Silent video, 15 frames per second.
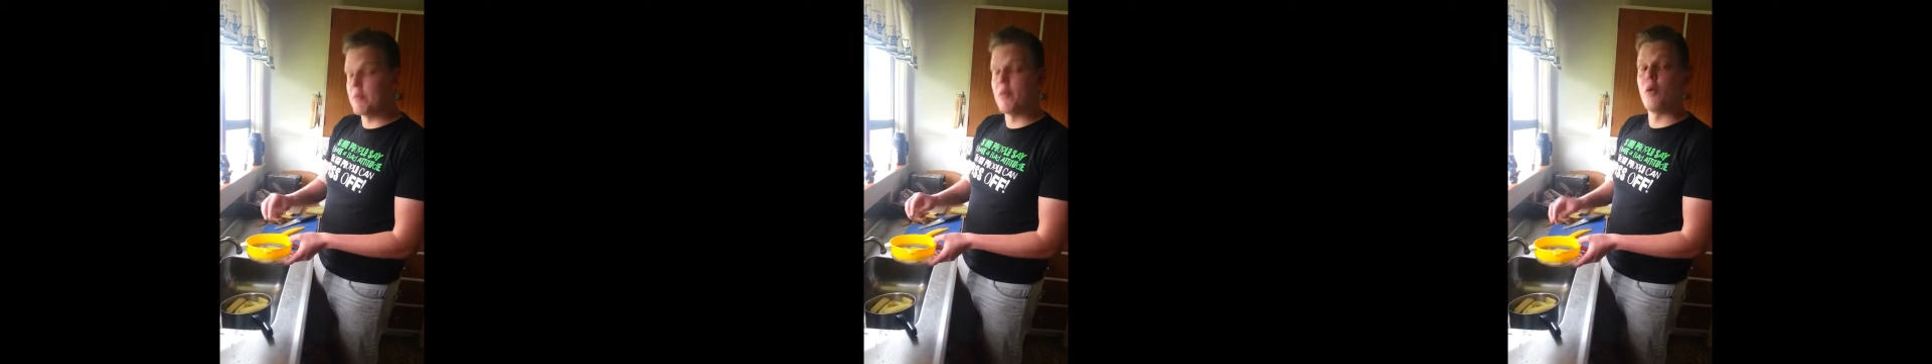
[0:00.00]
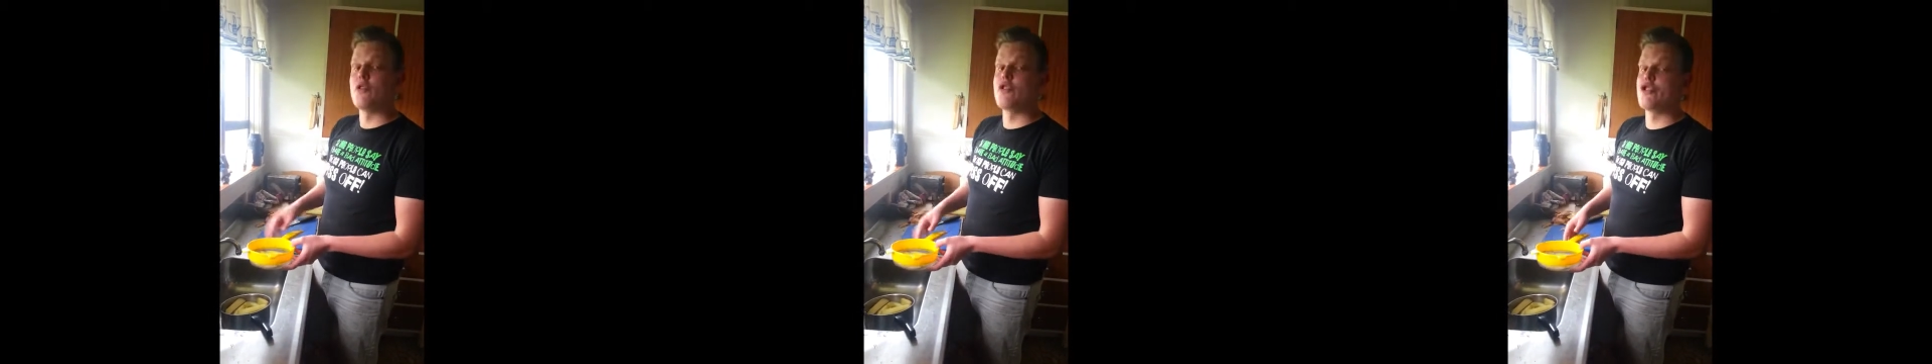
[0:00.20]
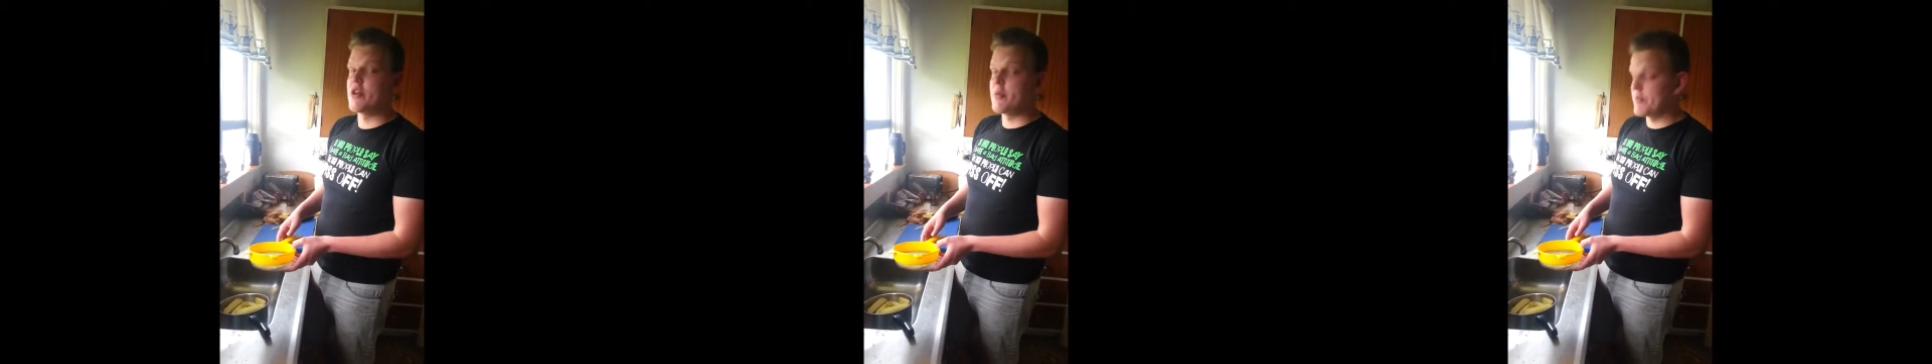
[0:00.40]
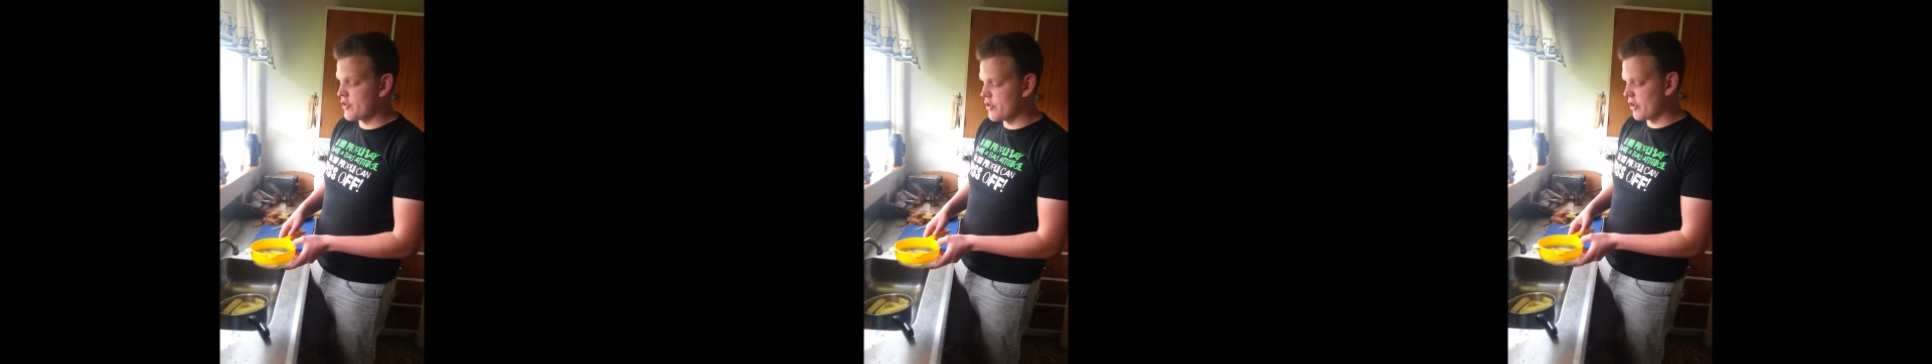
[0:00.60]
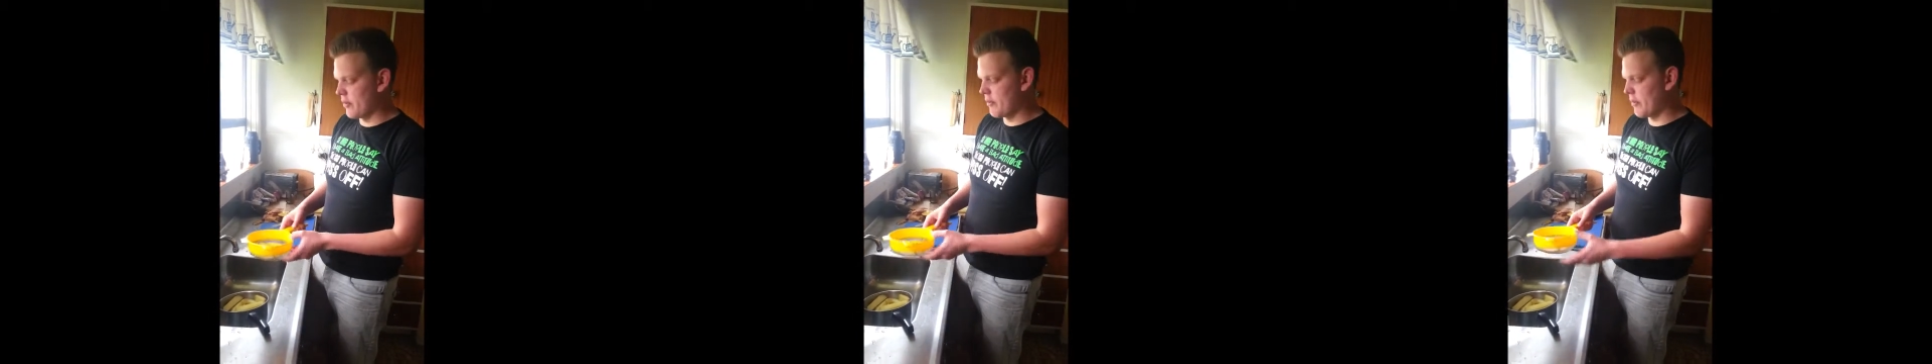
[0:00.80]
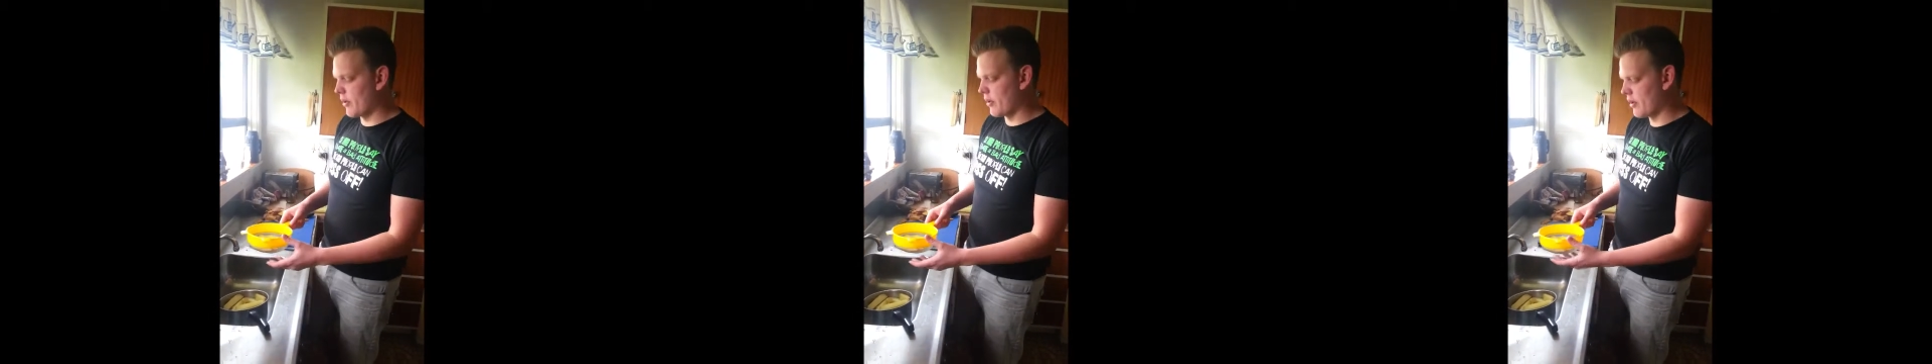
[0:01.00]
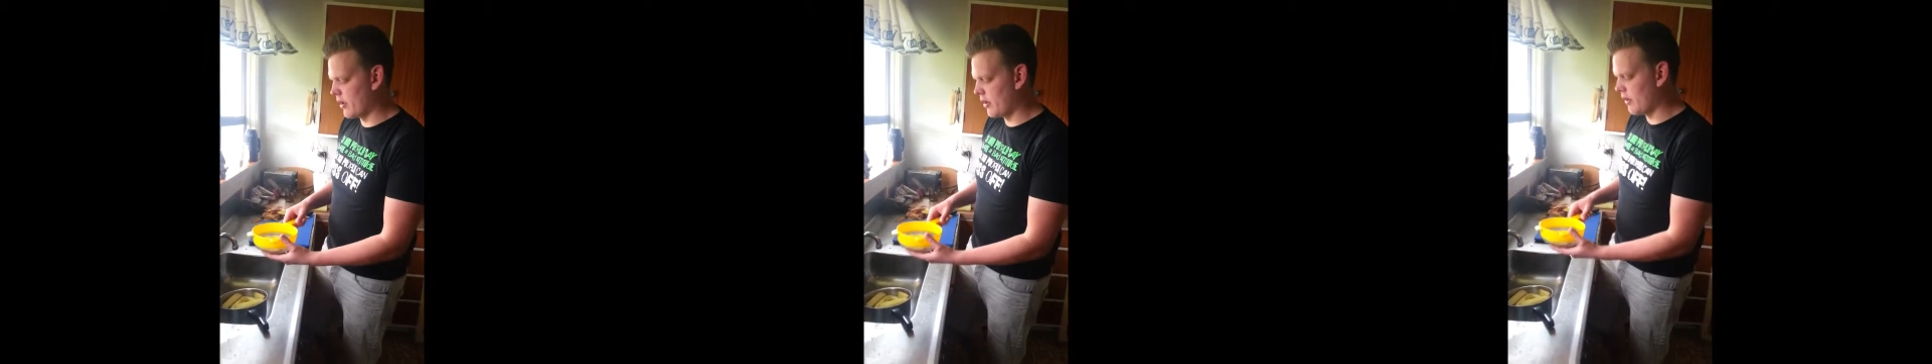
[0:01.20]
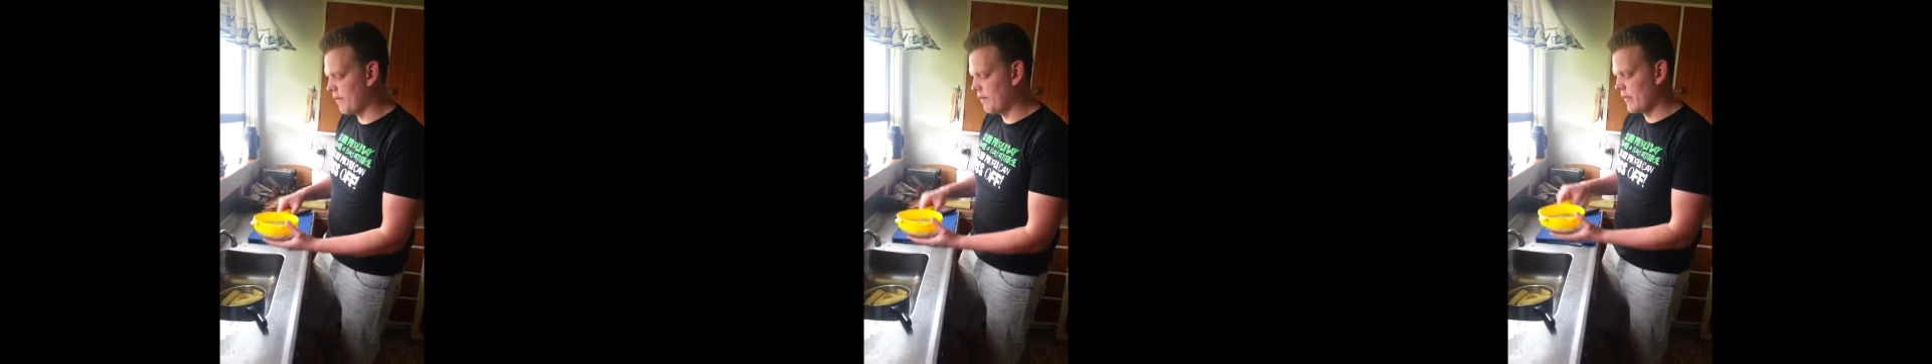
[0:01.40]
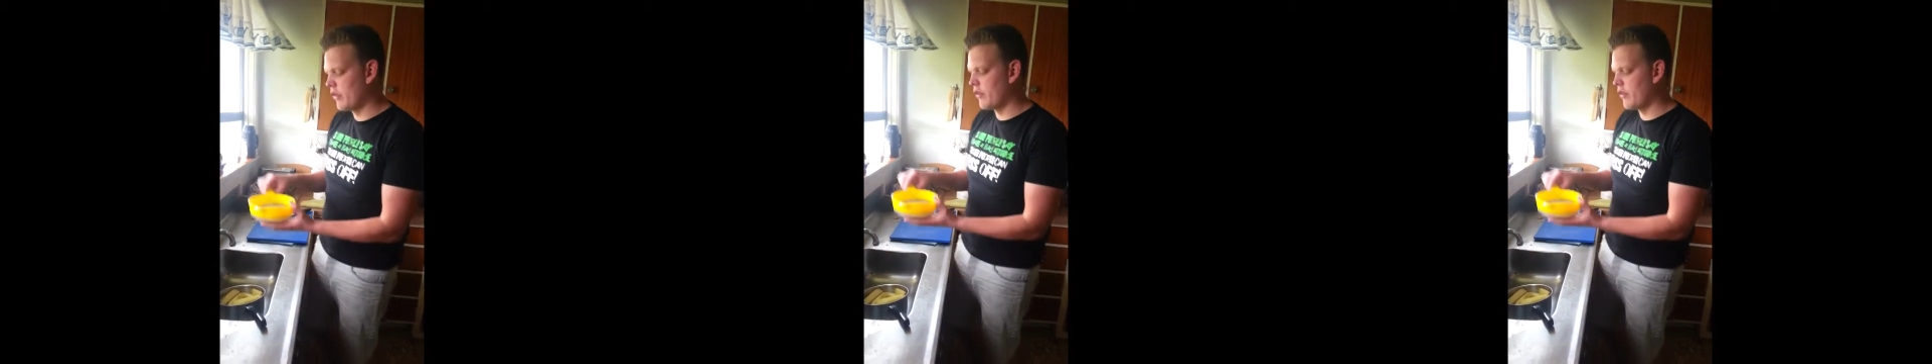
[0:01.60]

the more chips you can put in.